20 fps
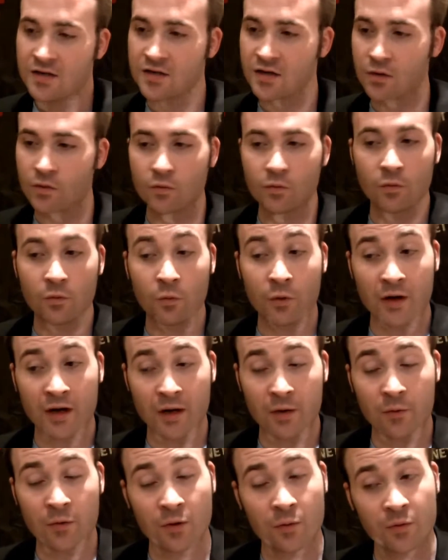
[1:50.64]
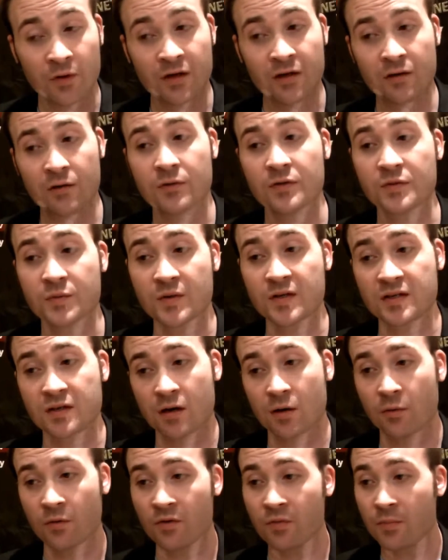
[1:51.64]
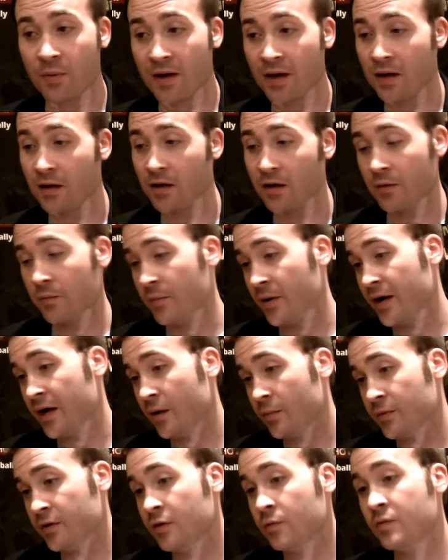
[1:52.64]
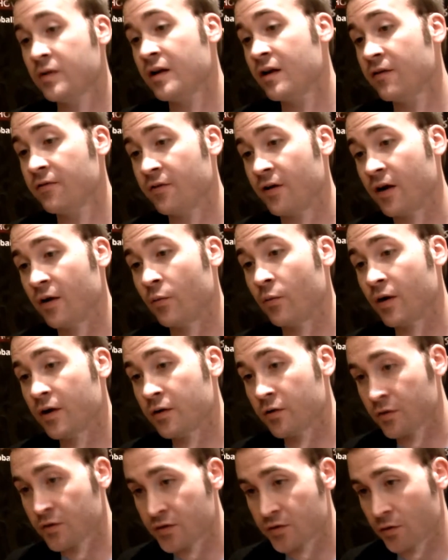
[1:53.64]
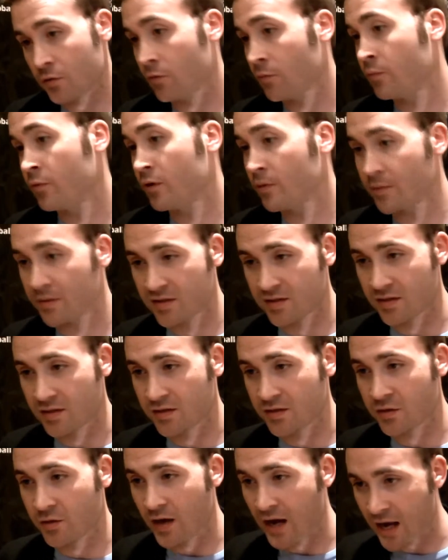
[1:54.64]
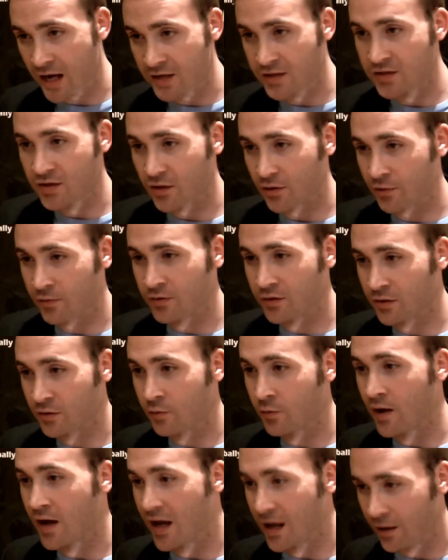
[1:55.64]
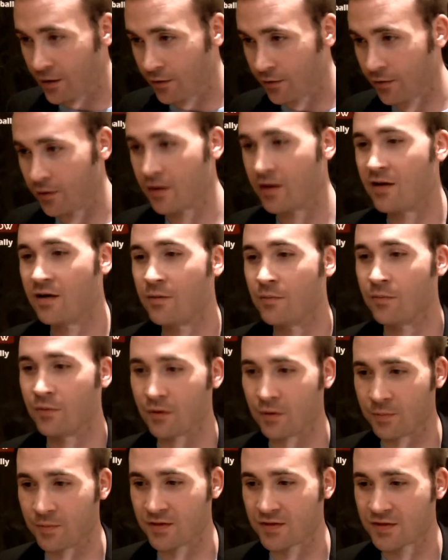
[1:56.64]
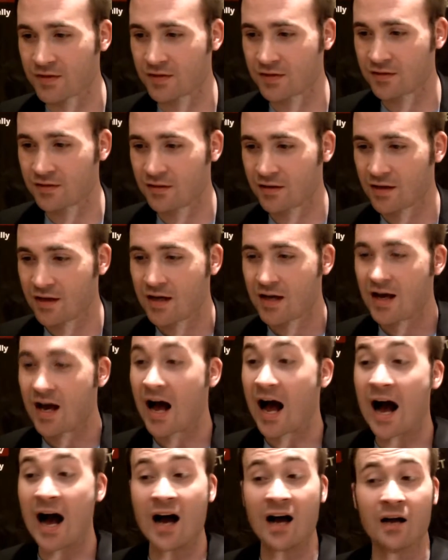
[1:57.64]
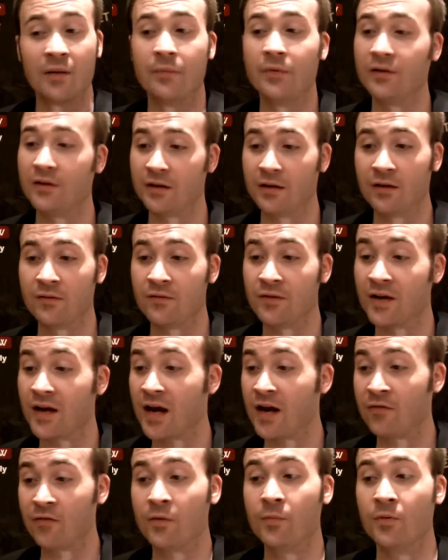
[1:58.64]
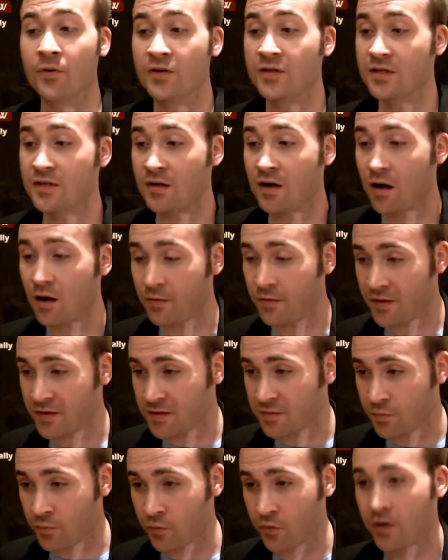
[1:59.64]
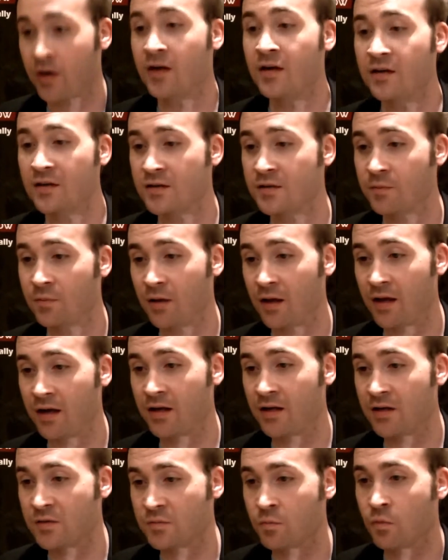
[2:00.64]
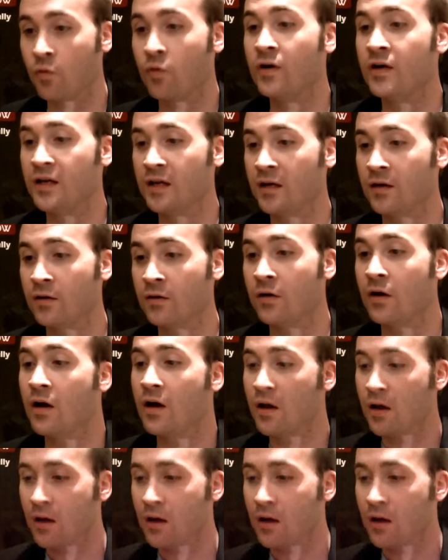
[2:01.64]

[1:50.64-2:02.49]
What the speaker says: So what we do is we start with by helping you identify what your soul purpose is, your SOUL purpose. I believe that every person that's born onto this planet is born here